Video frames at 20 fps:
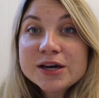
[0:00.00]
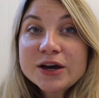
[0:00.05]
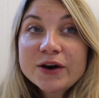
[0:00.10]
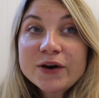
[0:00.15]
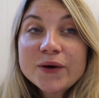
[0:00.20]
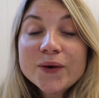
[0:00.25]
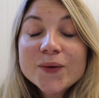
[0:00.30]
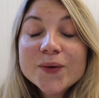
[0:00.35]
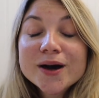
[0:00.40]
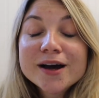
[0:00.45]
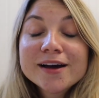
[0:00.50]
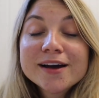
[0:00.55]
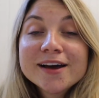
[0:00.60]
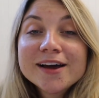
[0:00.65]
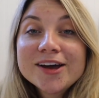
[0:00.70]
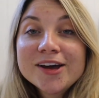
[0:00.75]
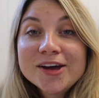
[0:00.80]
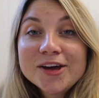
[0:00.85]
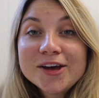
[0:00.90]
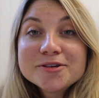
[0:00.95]
So
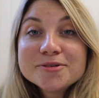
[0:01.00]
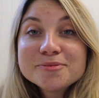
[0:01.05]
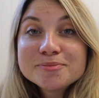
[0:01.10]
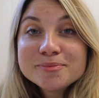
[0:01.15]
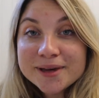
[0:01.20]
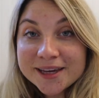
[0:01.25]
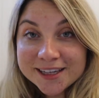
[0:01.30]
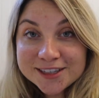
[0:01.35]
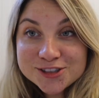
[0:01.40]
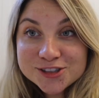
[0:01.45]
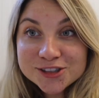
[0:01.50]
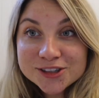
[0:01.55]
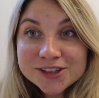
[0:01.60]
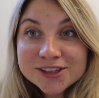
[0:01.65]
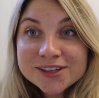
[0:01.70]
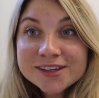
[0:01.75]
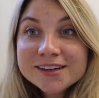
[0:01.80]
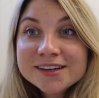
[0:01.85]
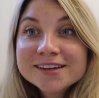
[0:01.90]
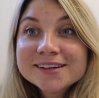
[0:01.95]
make
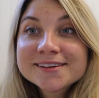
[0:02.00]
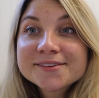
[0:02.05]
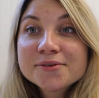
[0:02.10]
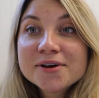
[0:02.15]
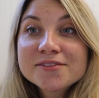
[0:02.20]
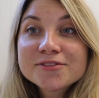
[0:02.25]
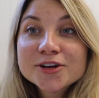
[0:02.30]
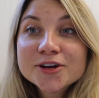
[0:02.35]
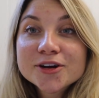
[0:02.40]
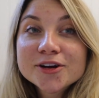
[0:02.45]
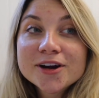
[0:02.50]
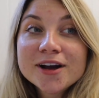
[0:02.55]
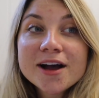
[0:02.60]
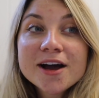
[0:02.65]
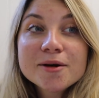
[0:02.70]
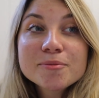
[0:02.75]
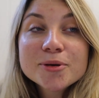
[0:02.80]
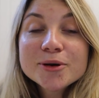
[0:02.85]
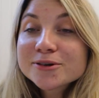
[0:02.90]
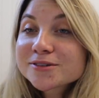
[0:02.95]
sure you have
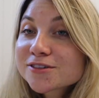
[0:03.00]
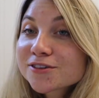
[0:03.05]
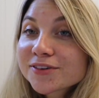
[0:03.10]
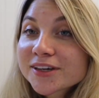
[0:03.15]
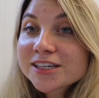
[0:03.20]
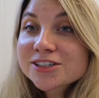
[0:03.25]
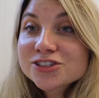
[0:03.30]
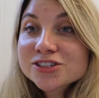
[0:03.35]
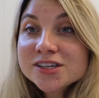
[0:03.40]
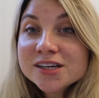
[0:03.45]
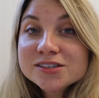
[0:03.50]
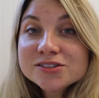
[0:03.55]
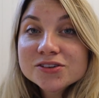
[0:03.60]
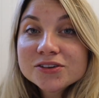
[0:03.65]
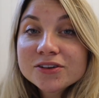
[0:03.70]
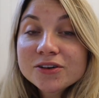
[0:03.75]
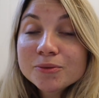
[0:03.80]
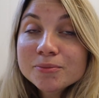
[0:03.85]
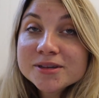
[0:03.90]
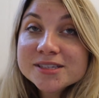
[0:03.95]
your post notifications on
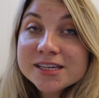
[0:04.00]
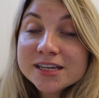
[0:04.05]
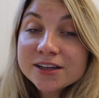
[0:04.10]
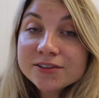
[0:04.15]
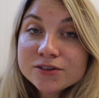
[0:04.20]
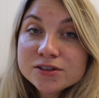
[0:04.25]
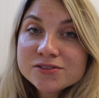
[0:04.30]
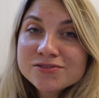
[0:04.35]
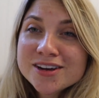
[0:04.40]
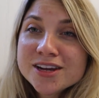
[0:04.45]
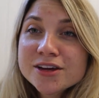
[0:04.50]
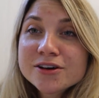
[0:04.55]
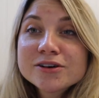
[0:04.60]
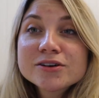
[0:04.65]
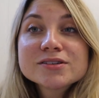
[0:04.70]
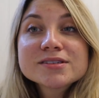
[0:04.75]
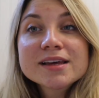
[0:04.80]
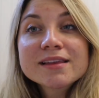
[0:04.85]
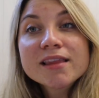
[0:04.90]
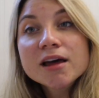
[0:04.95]
so you don't miss any of those videos.